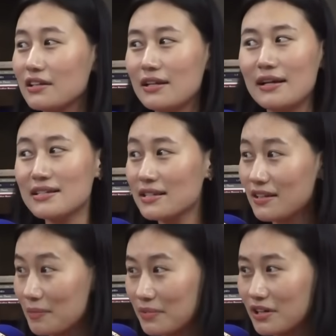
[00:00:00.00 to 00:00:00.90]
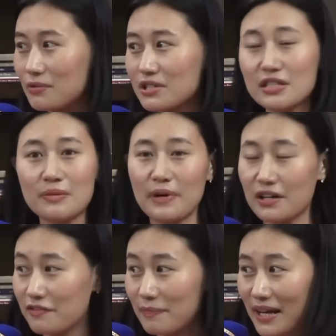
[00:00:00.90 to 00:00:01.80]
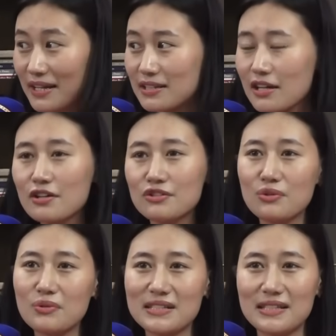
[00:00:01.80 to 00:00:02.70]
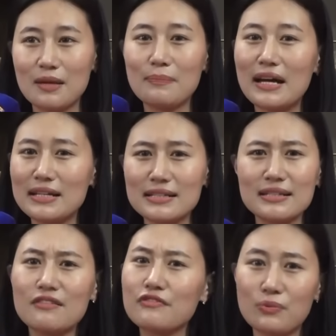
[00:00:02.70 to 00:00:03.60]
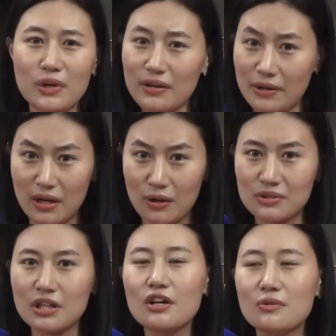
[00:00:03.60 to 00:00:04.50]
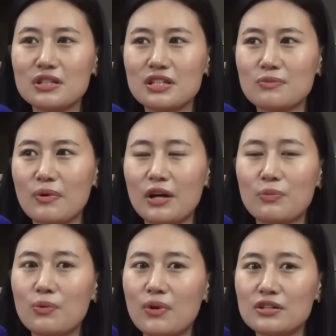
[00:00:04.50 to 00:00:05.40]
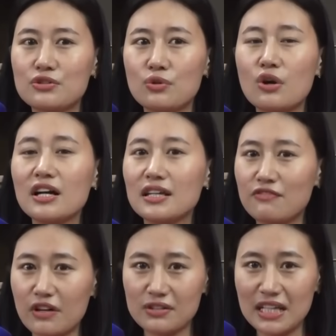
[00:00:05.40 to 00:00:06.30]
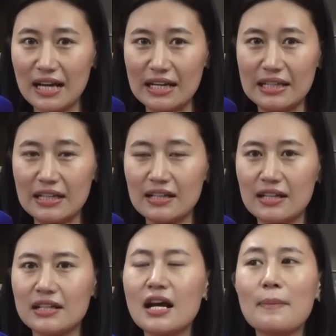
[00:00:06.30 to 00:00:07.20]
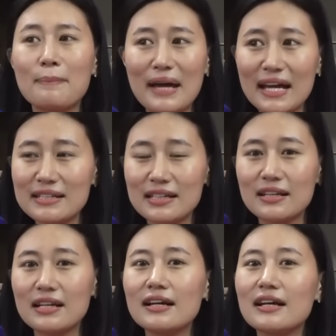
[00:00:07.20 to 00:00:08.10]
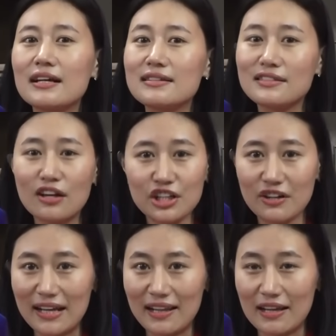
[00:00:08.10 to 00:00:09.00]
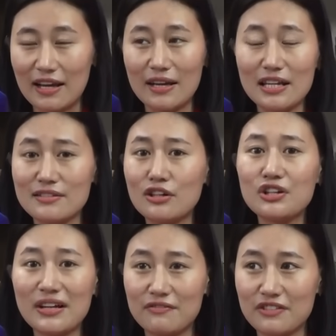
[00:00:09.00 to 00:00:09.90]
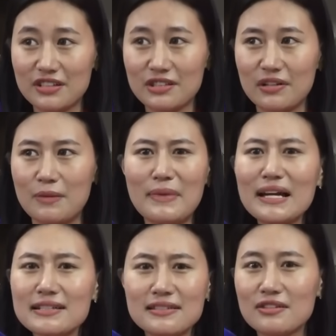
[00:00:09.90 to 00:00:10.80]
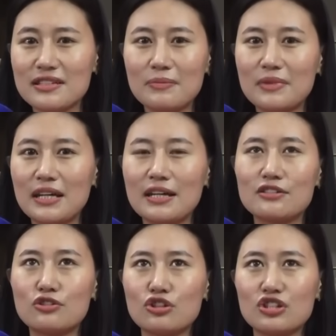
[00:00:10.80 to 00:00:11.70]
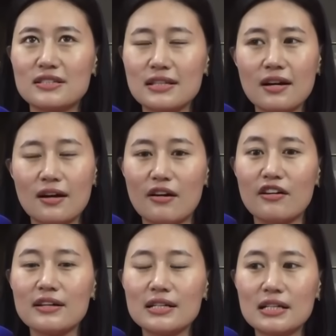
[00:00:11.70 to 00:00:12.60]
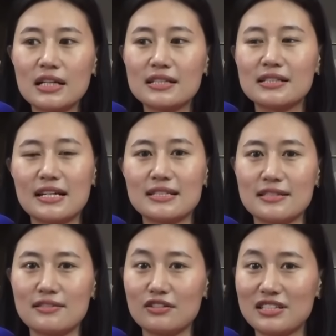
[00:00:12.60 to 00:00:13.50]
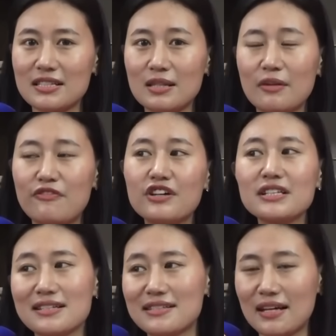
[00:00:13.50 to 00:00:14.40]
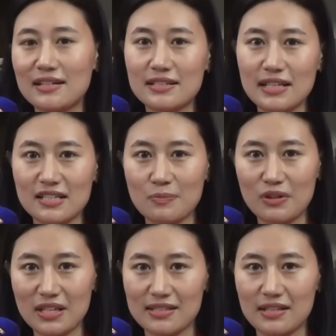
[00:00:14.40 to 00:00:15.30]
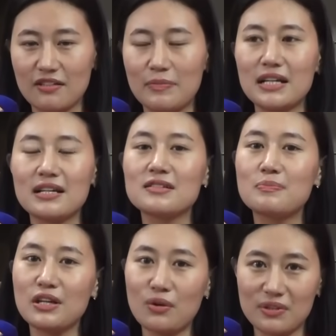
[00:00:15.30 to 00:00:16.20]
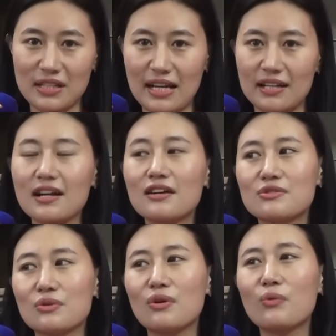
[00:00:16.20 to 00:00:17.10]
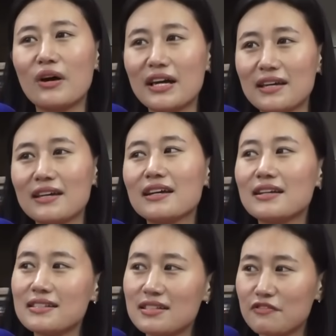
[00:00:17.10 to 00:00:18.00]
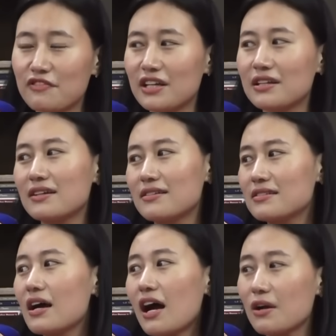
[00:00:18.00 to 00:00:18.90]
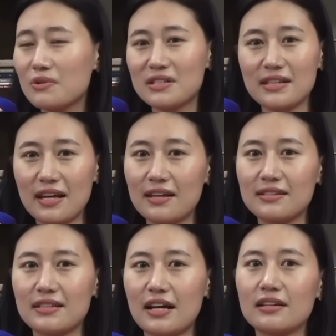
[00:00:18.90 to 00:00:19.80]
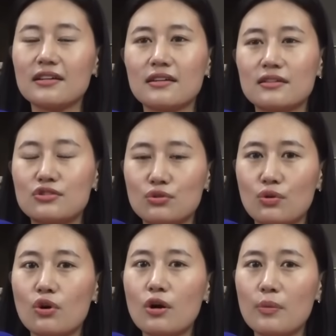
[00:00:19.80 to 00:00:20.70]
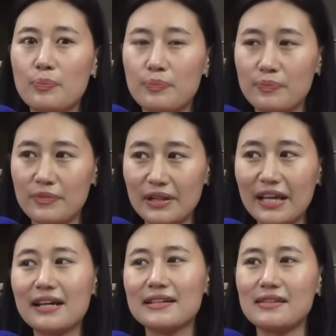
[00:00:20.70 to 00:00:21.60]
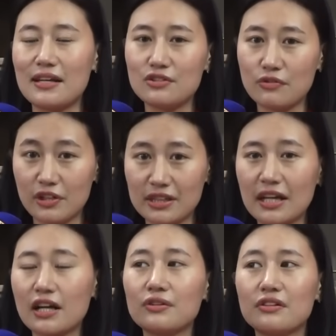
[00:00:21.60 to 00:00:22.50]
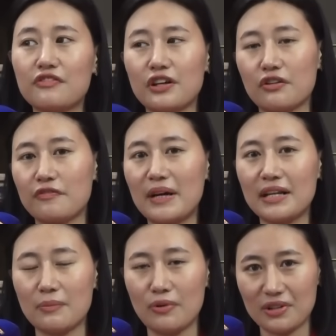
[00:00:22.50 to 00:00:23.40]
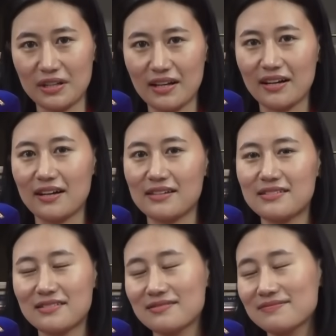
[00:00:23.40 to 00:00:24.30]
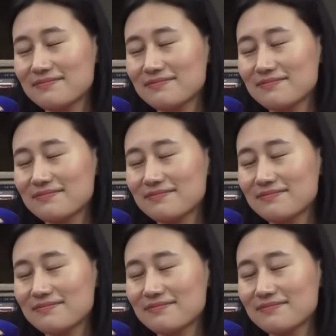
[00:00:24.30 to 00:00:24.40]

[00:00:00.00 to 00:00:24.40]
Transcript: That is a number which is a part of math. So we see math is everywhere around, which is why we want to give out the idea that math is not your adversary. Math is not something, it's not just a context, it's not just filled inside the textbook itself, but it is beyond that. So why it is different is, I would say, is that to, like I say, to take out the fear of math among the Nagas.